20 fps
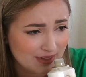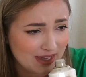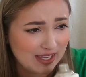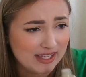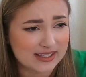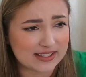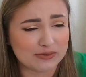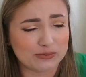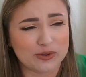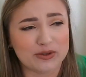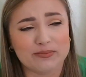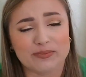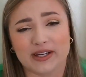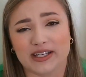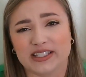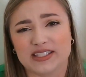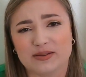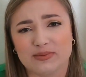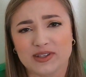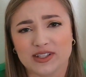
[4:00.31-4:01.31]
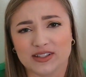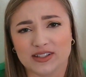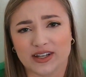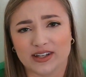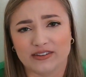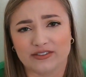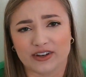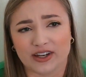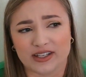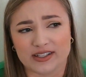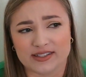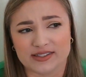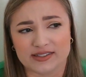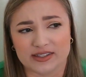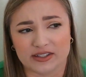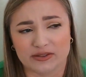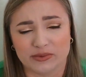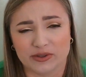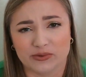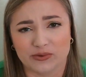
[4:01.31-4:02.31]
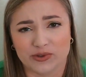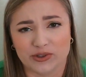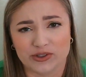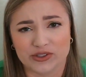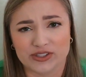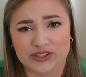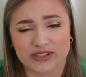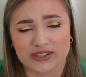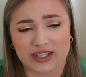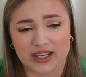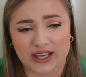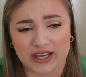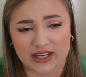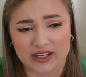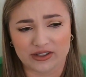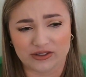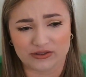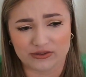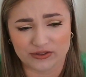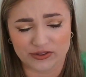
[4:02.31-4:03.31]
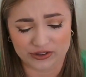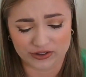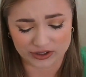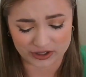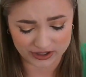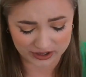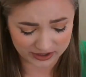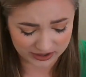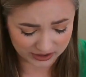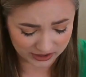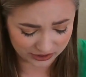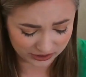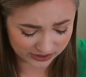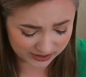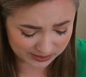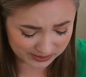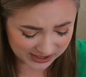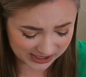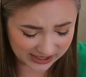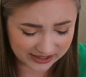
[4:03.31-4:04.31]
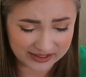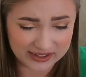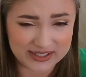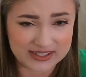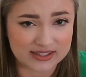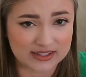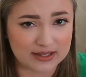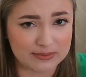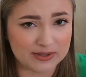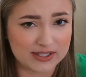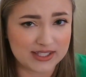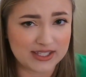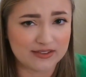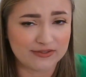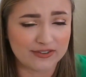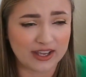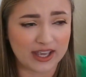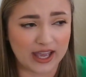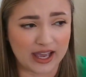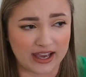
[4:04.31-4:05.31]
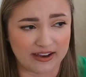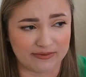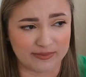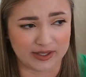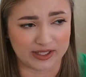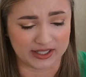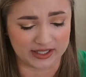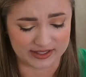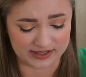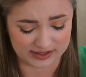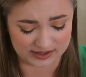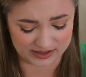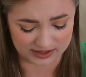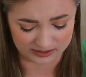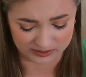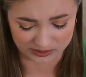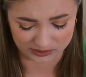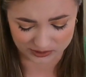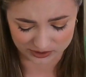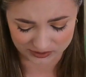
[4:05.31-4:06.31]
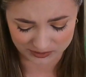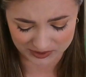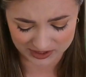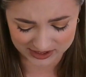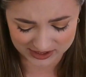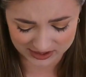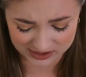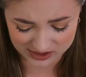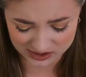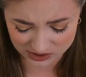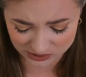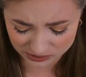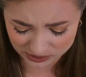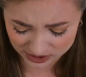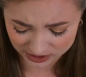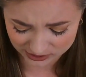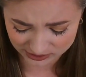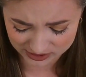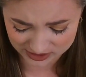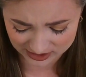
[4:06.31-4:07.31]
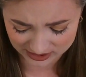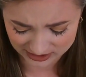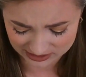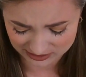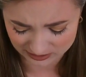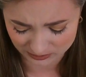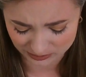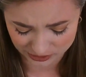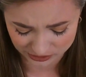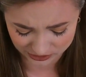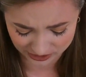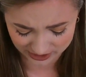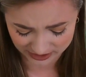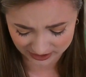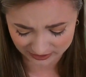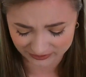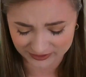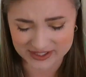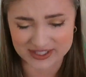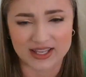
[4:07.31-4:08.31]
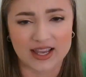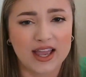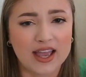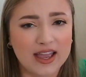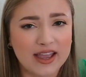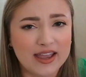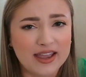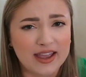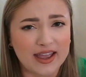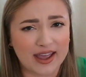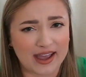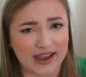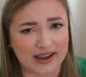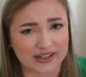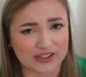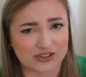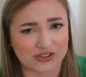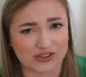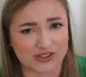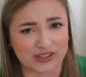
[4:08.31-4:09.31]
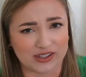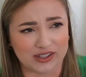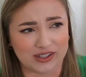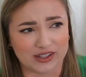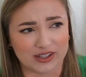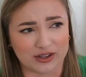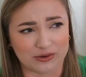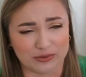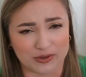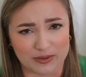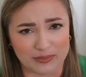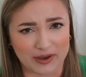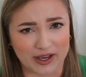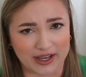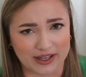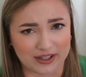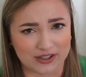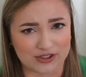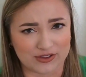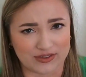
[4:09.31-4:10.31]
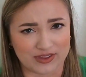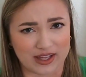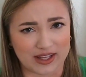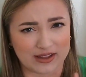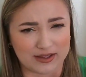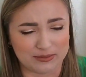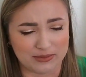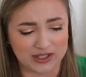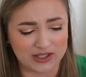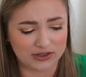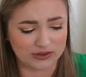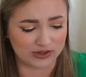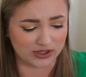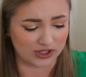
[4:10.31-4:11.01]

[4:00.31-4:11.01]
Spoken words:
It reminds me a lot of iced cinnamon rolls that they had over the Christmas holidays. Let me see if I have my iced cinnamon rolls because it's so close that now I'm wondering if it's actually a repackage of that. Let me go